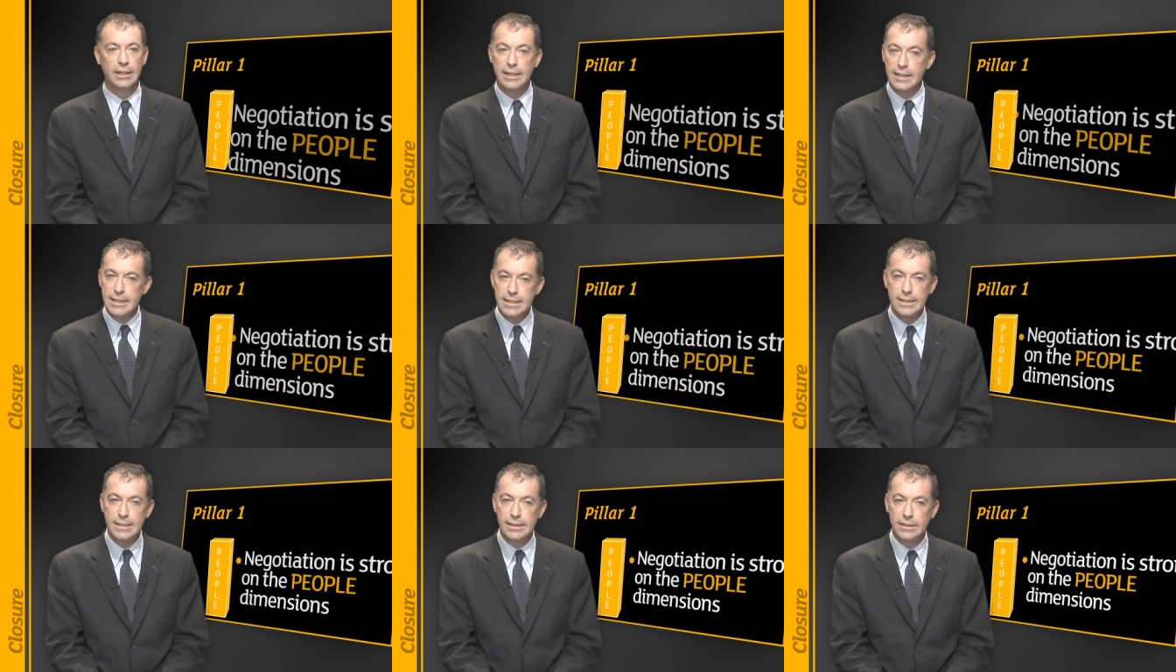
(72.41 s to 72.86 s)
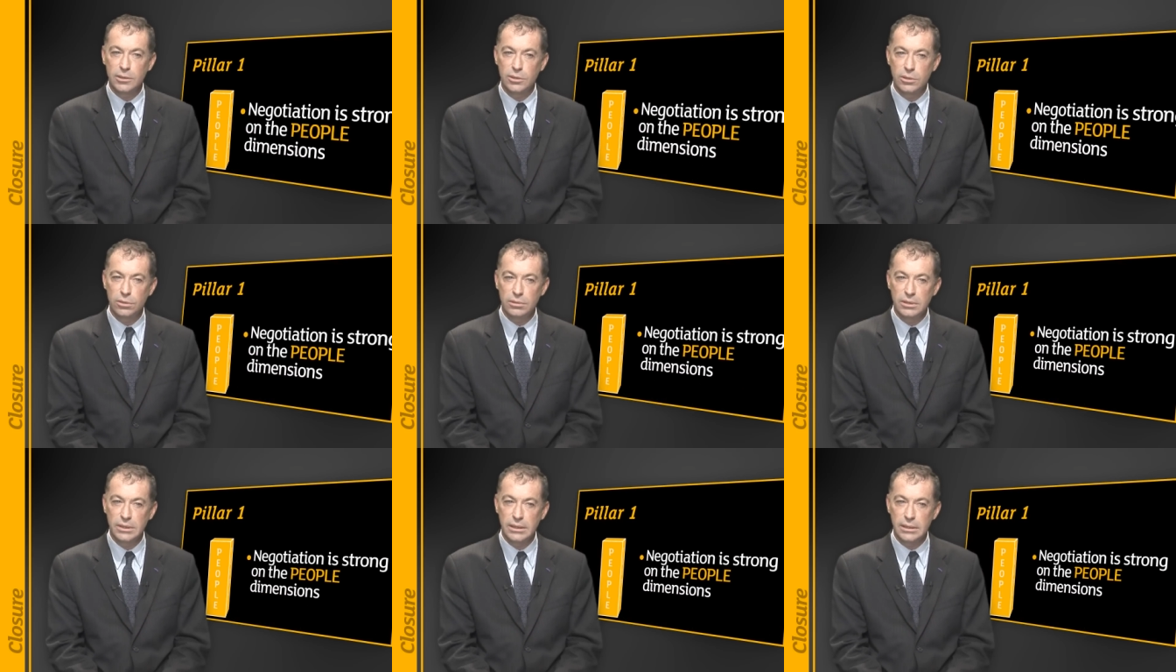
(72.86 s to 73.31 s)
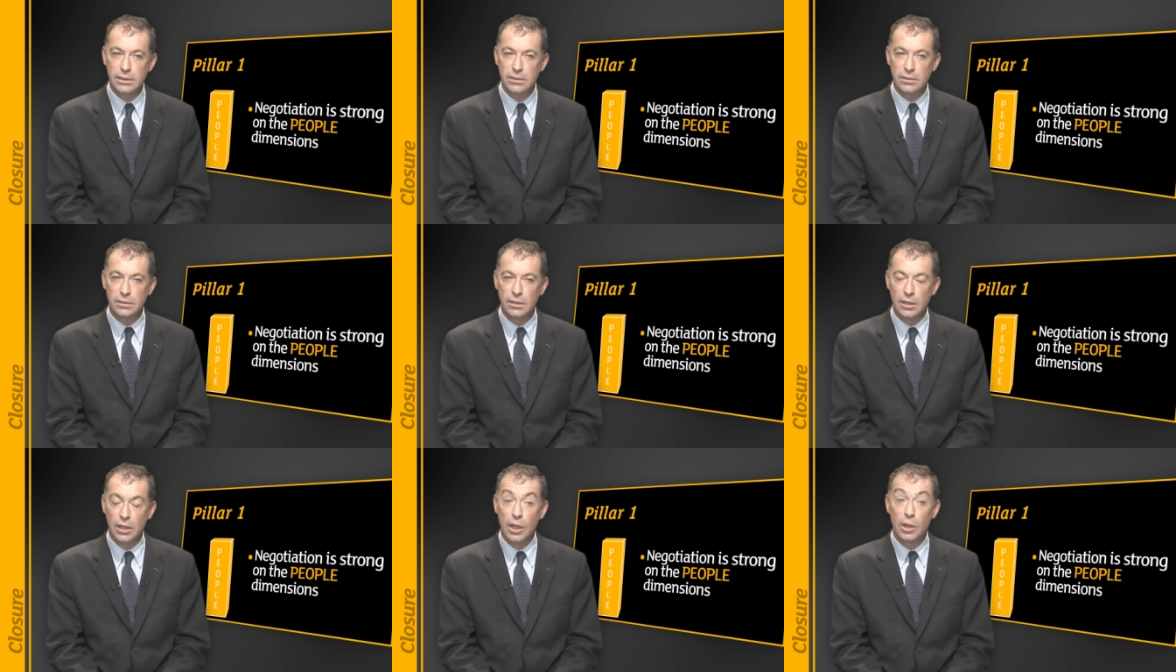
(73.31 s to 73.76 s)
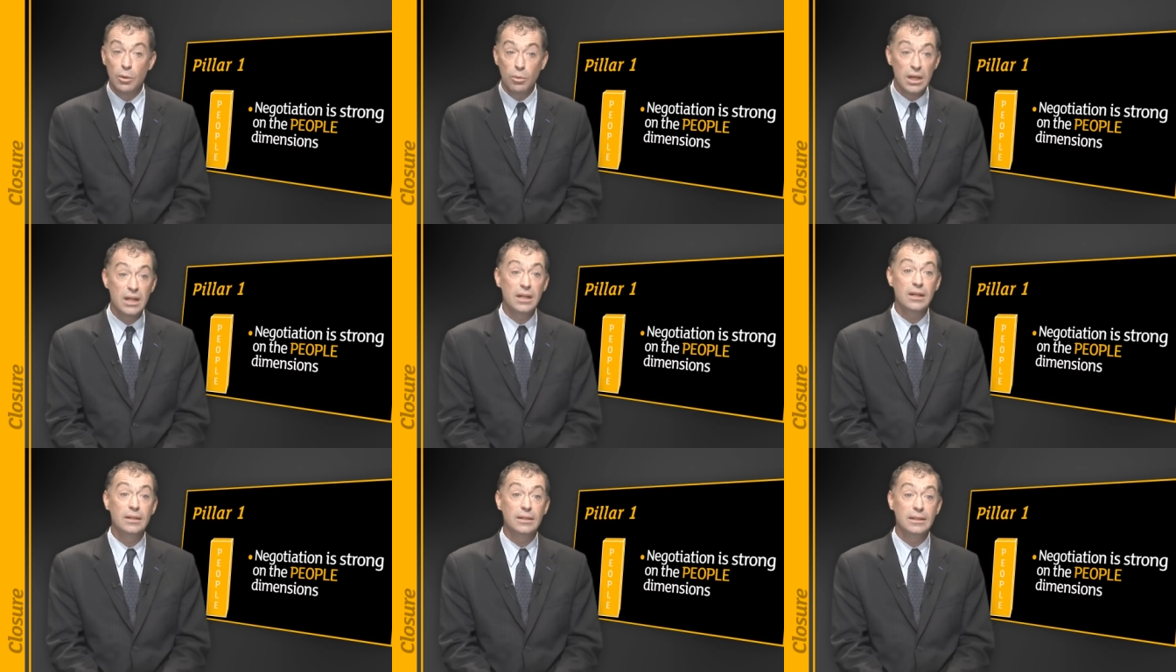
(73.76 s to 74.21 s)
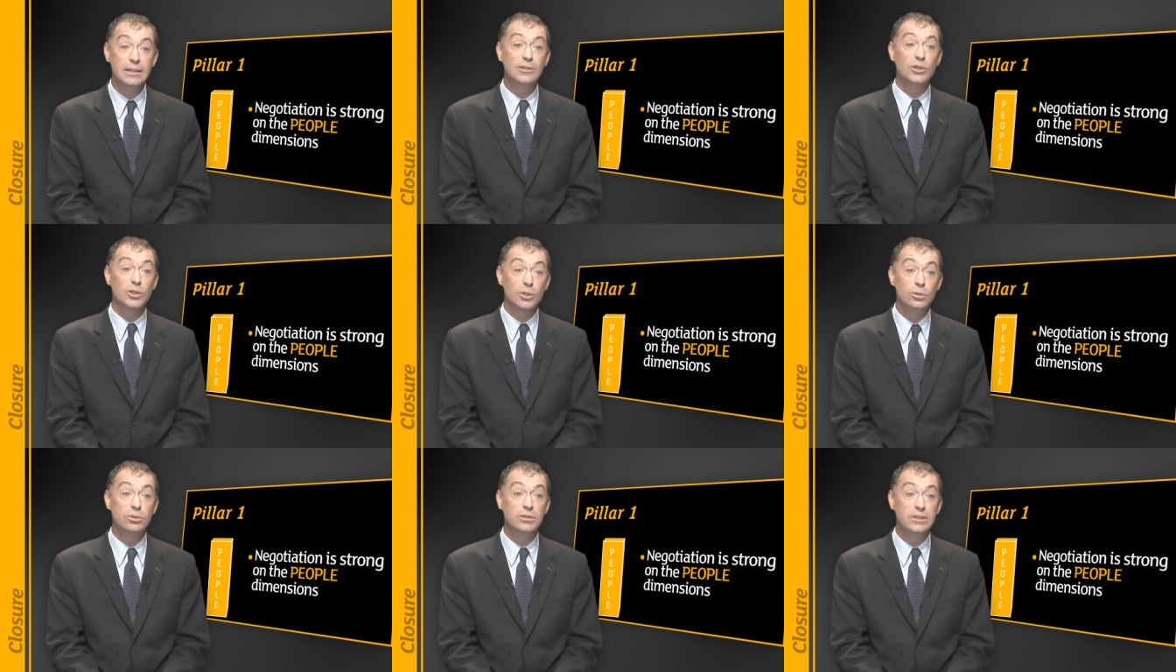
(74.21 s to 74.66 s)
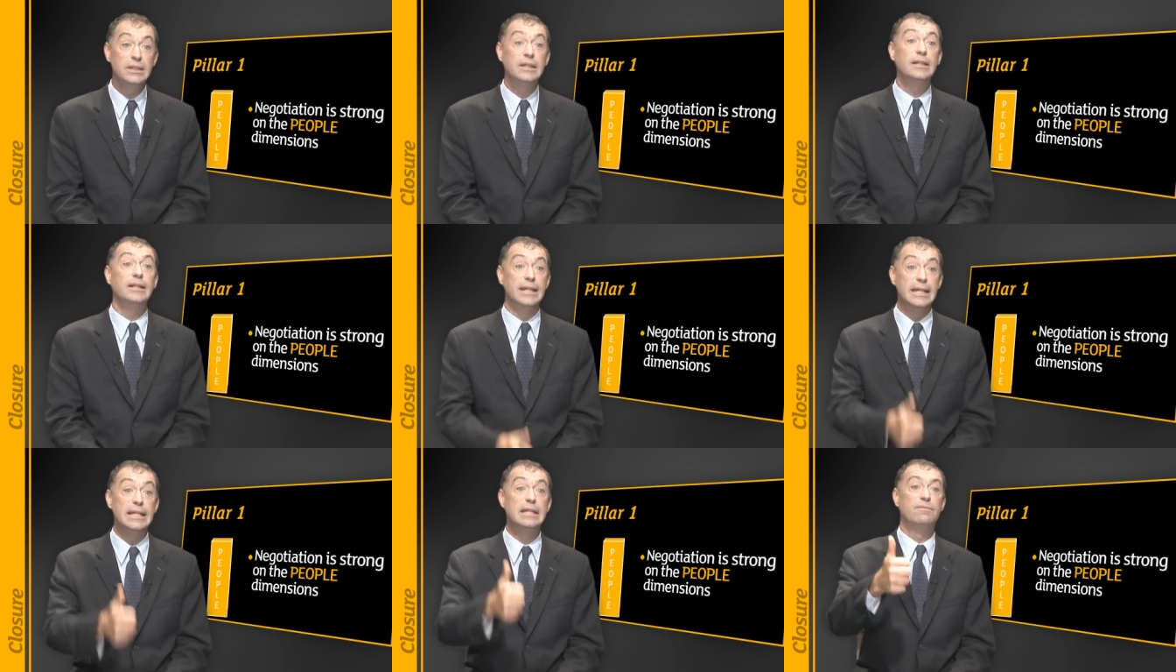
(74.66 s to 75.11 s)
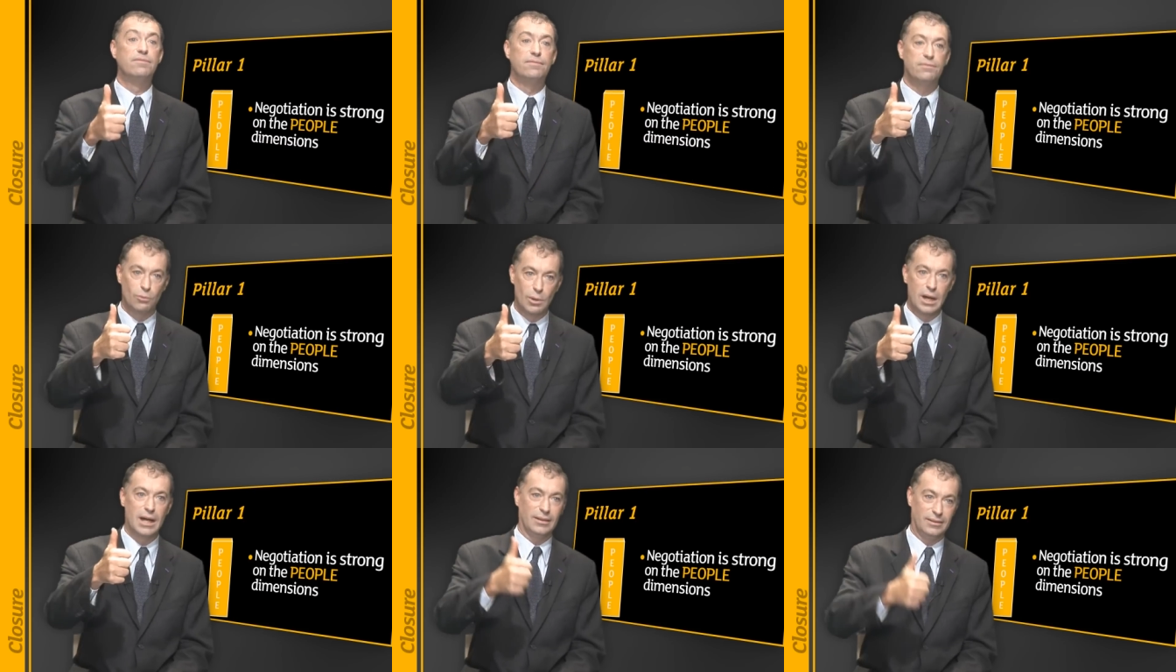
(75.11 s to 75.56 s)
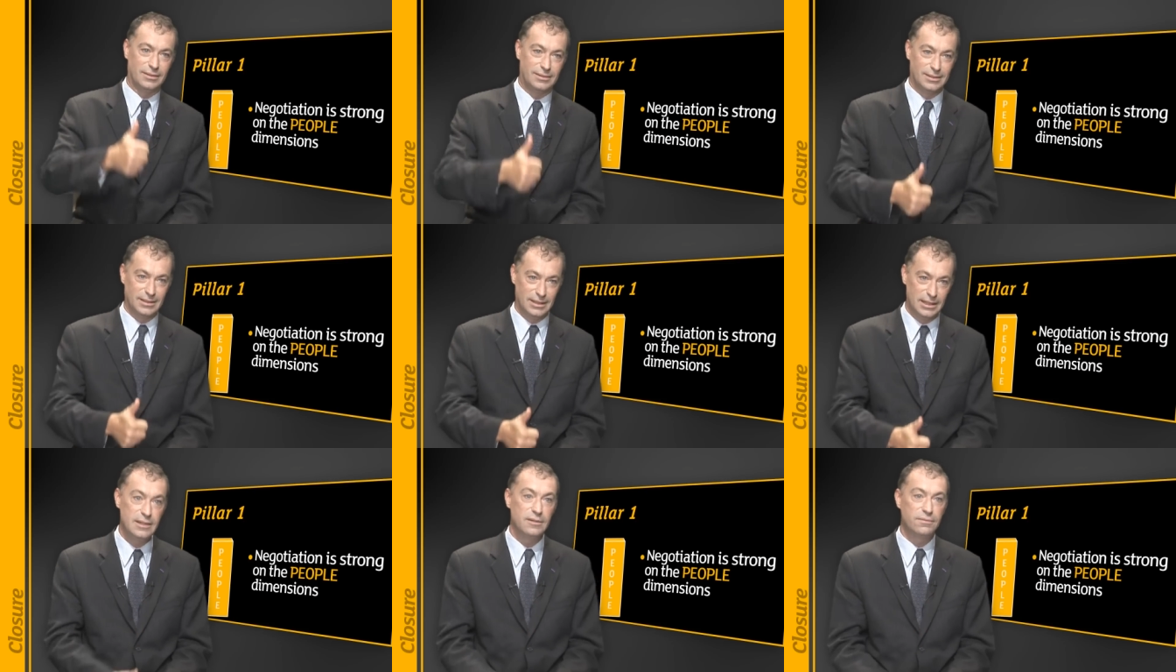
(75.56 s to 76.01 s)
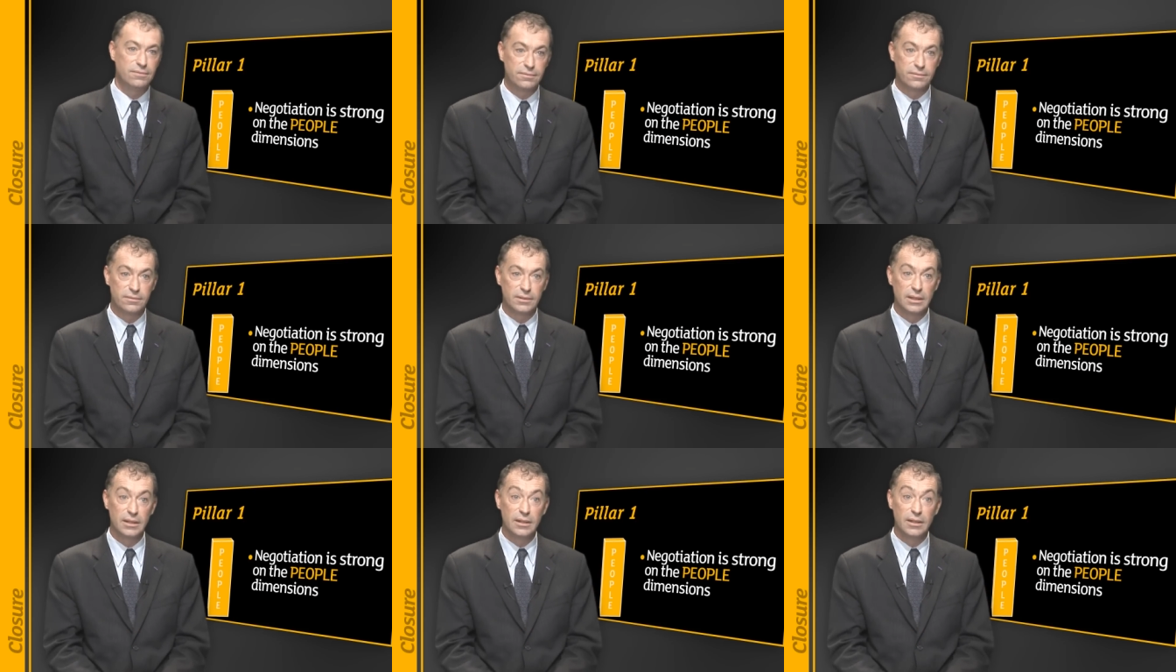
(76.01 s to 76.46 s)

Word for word: Is it a good deal? Well, it's a good deal if what? If